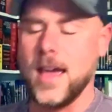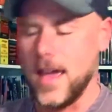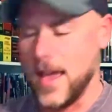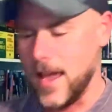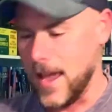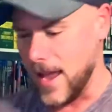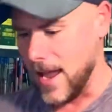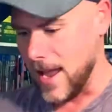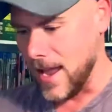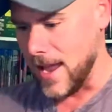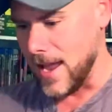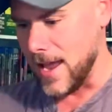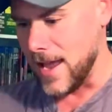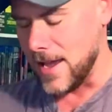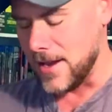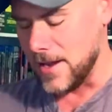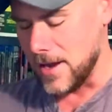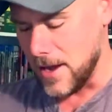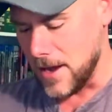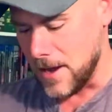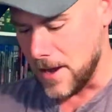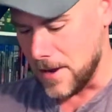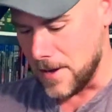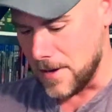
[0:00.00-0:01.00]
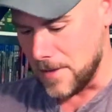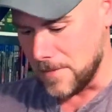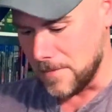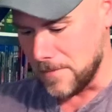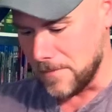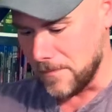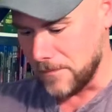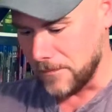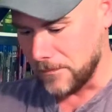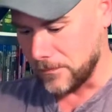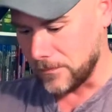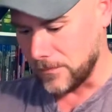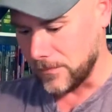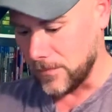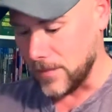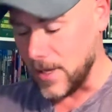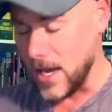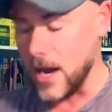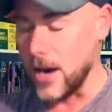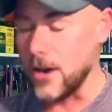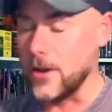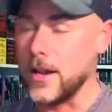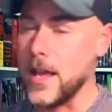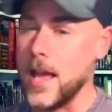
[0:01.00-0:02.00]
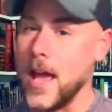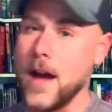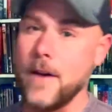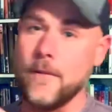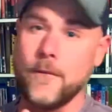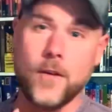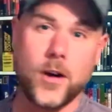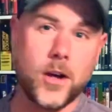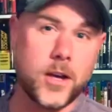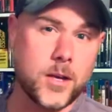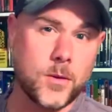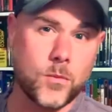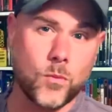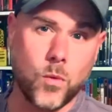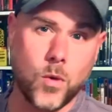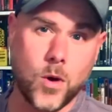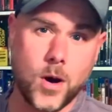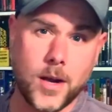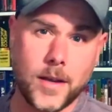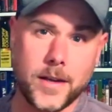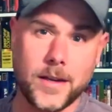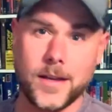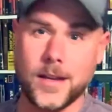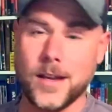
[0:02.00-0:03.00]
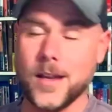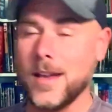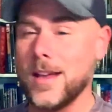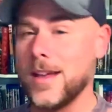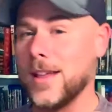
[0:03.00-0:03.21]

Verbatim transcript: And, um, yeah, I already have volume one.